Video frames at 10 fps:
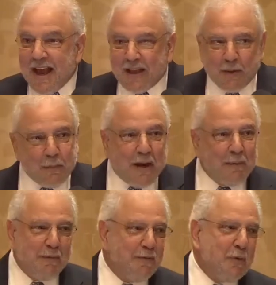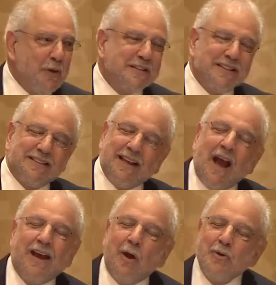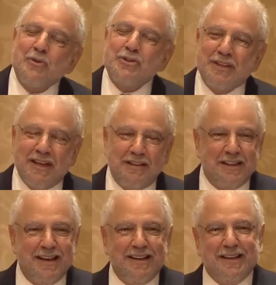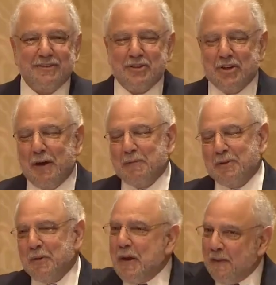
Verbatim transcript: And the problem, of course, is that I understand the aide has a job to do.